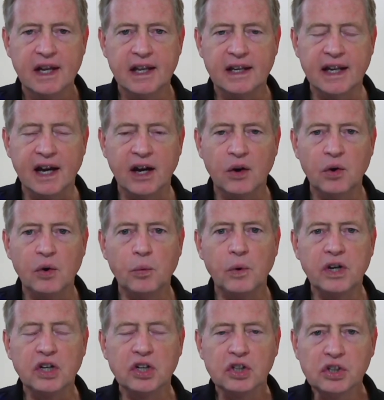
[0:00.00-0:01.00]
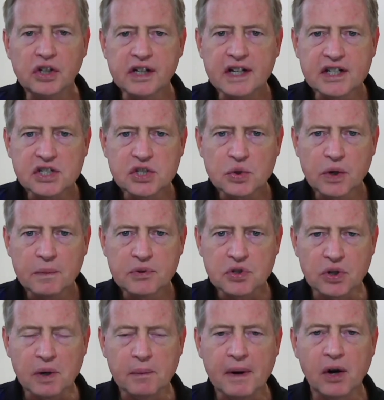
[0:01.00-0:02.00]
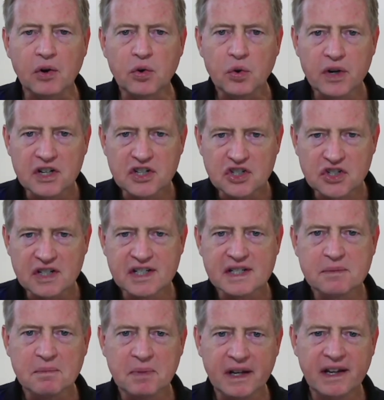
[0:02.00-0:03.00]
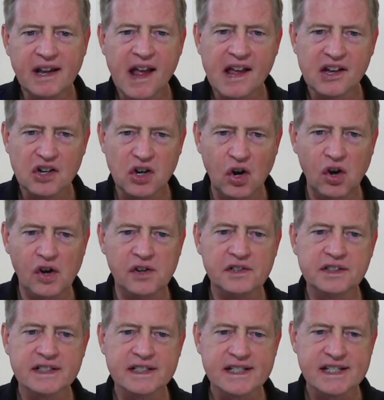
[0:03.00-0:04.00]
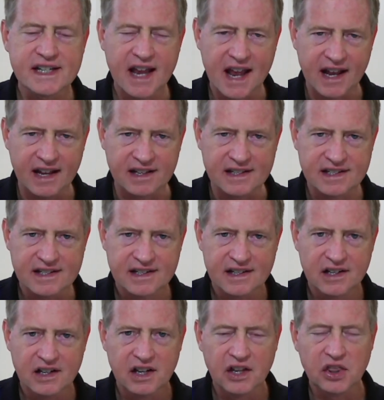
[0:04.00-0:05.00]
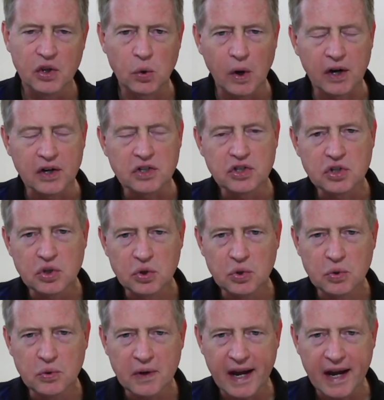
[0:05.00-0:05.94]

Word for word: Now, when you look at scripture about Christians being called saints, there are two